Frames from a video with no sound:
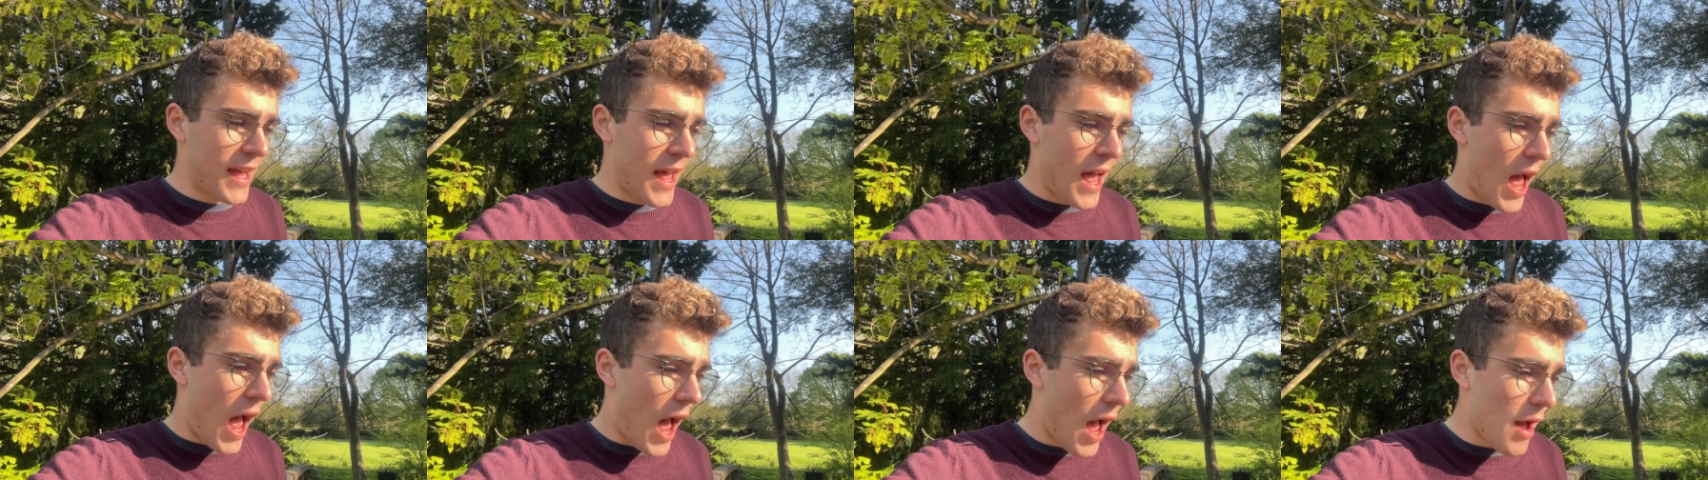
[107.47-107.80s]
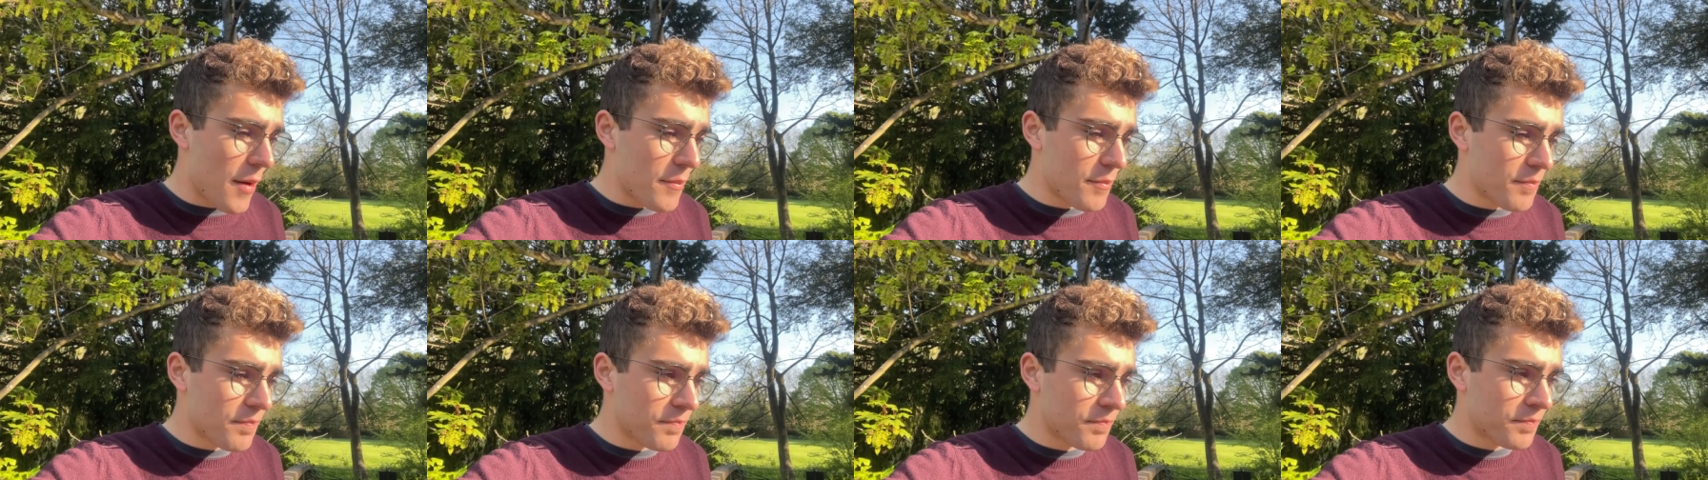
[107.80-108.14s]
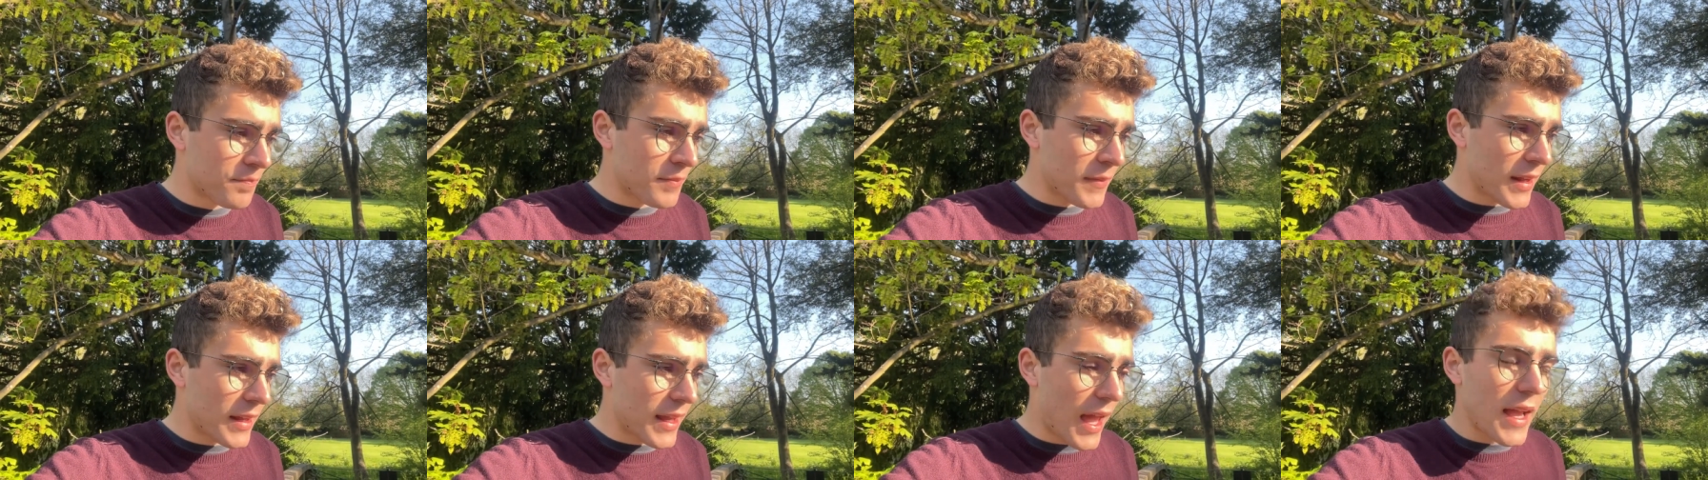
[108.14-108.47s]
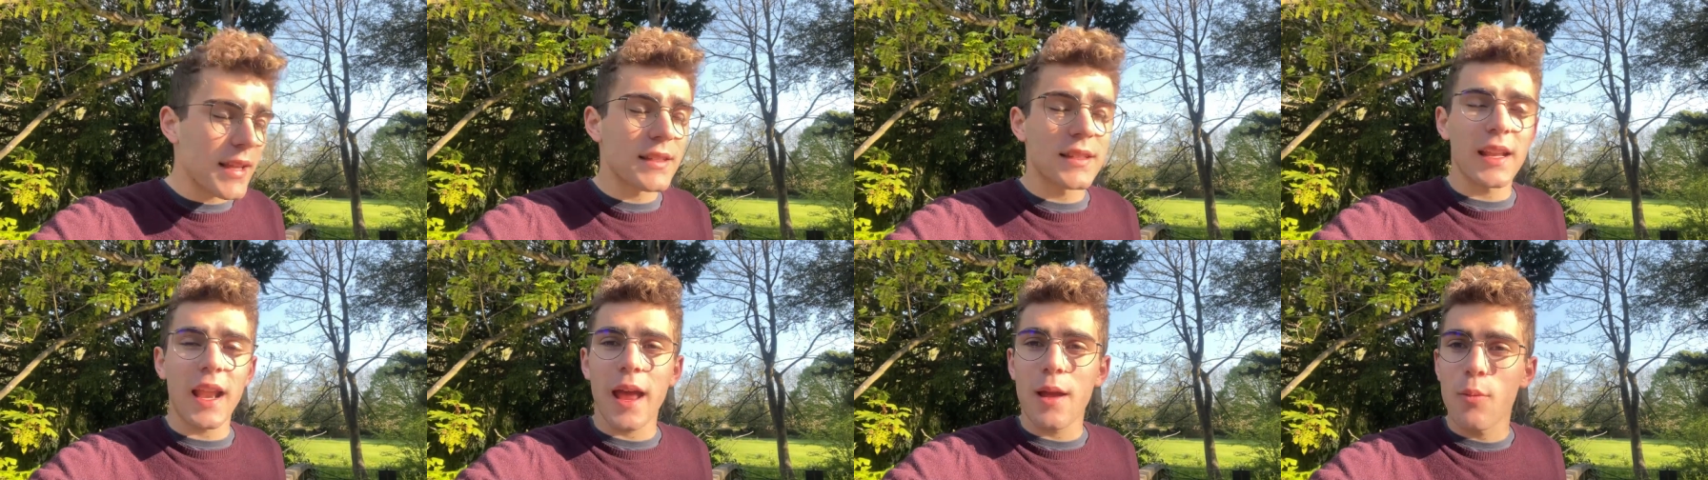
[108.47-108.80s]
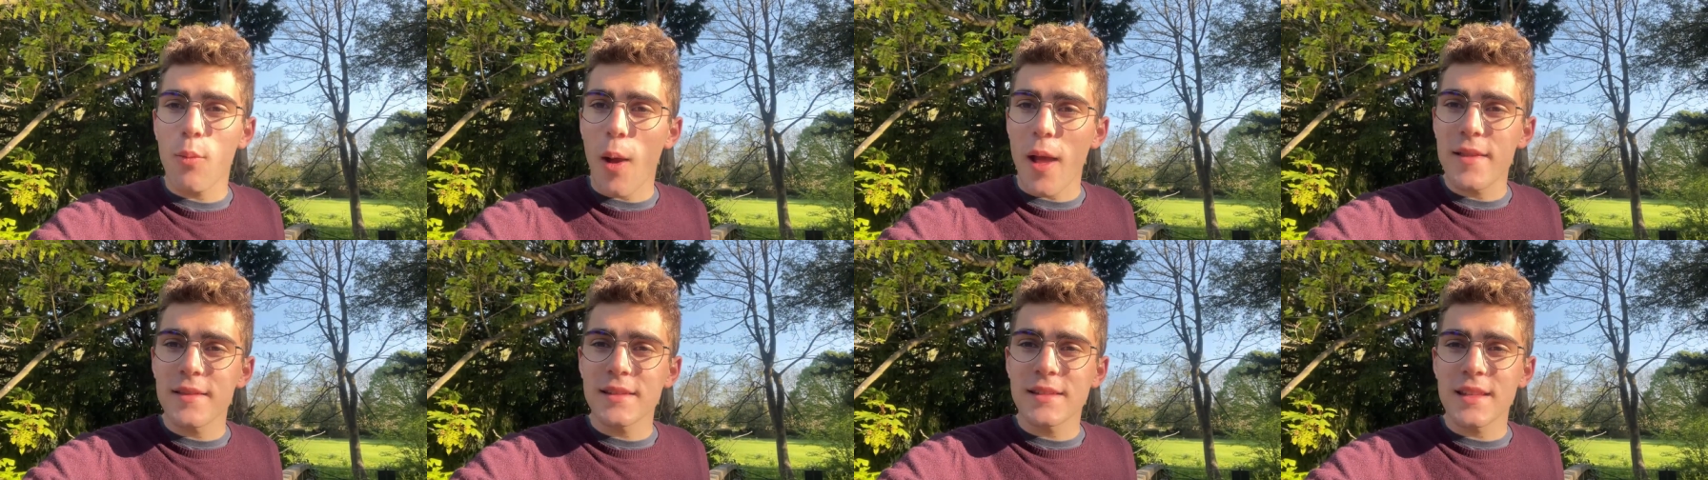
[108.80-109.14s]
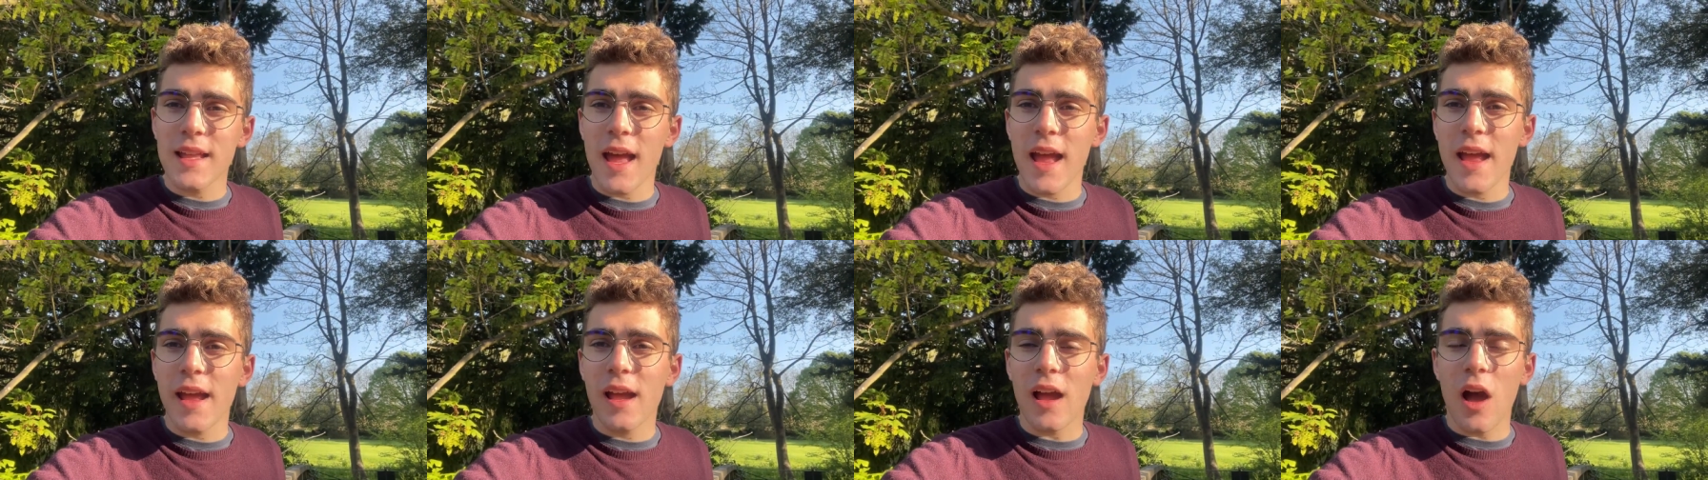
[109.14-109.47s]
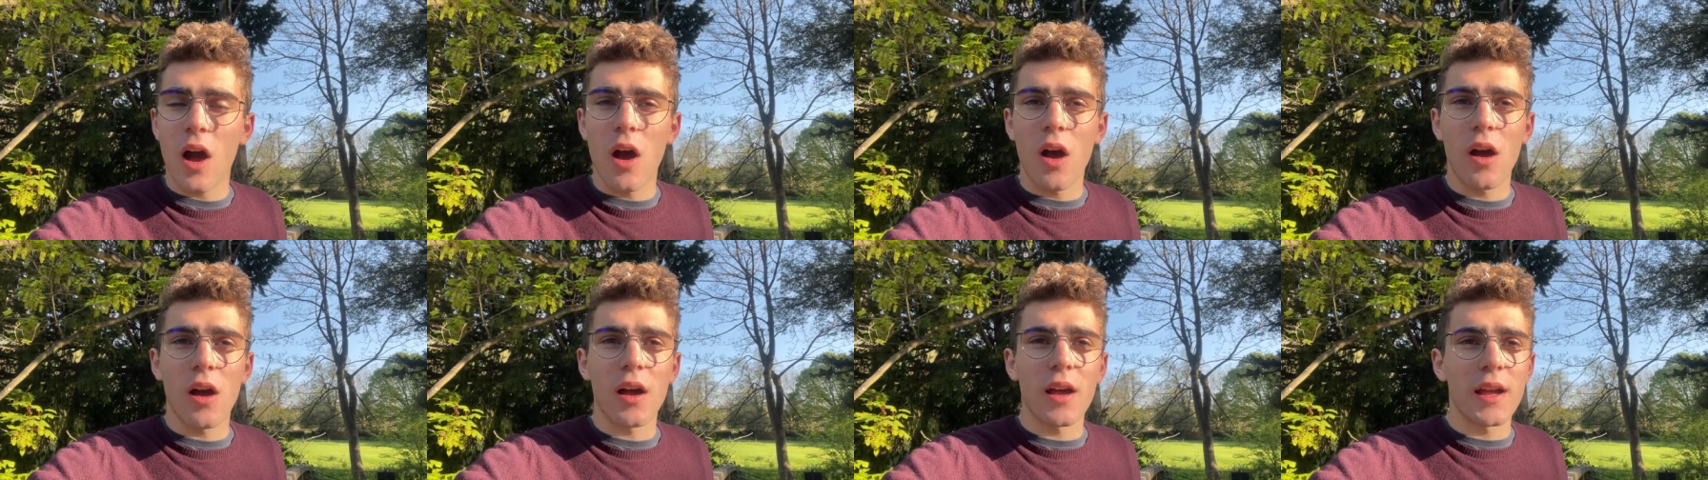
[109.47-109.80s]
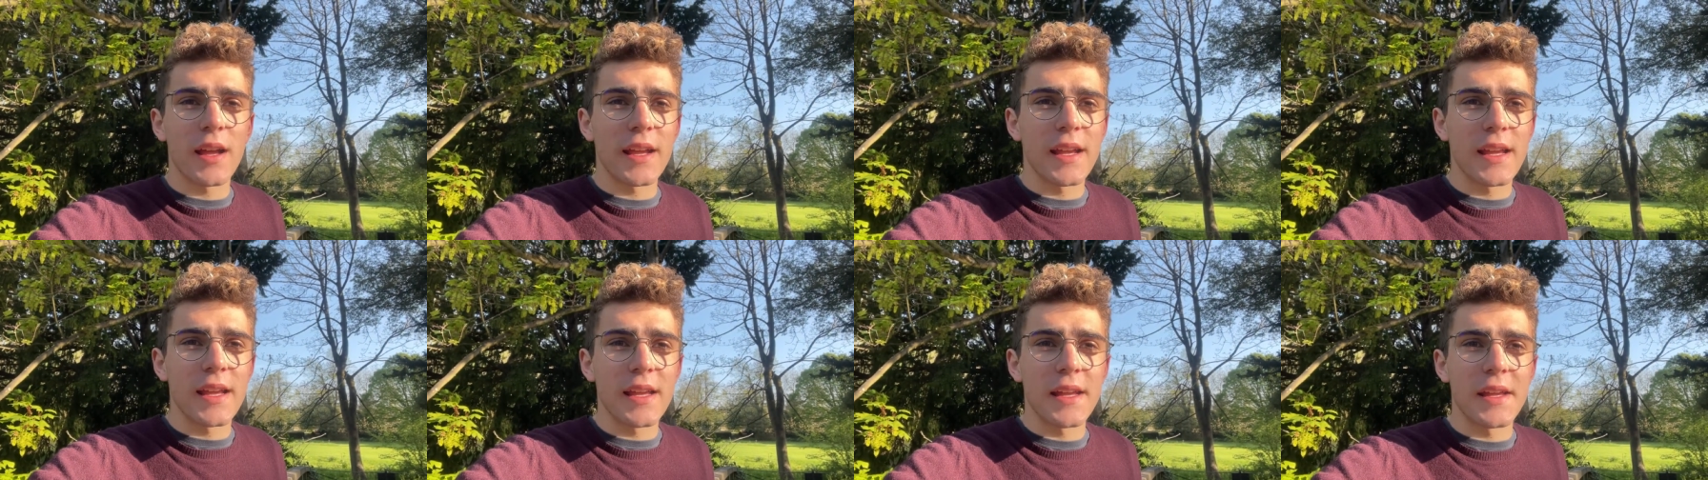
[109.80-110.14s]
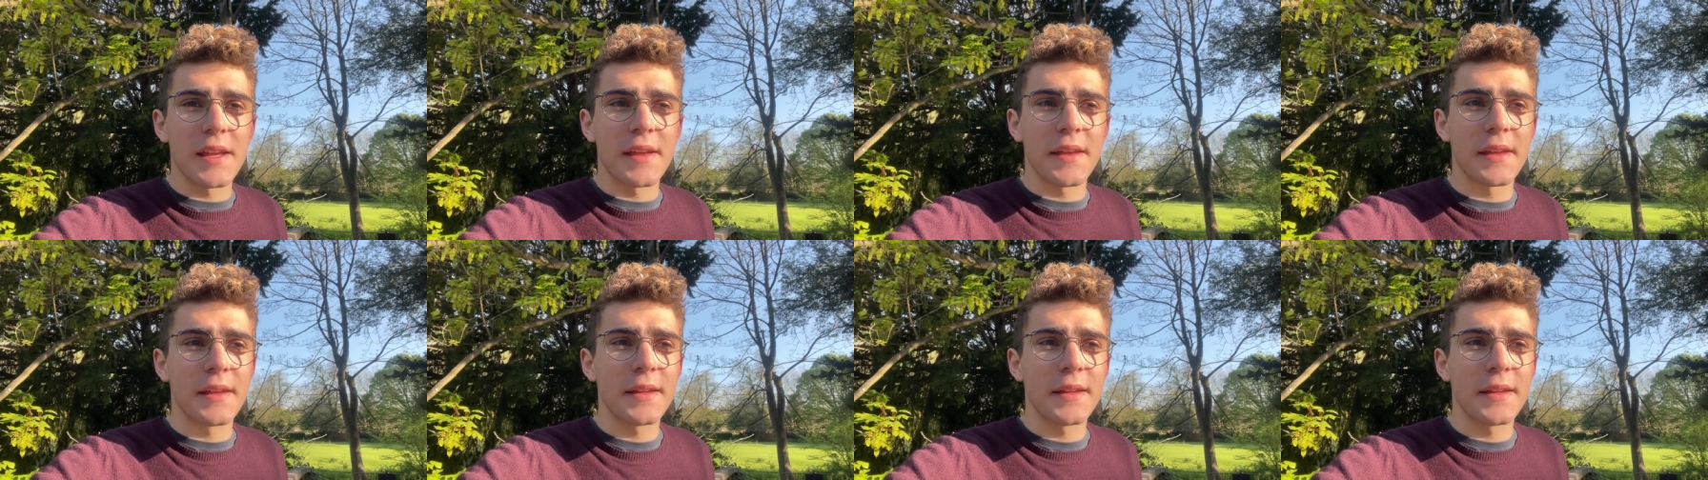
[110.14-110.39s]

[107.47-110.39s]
Yesterday, Wednesday, I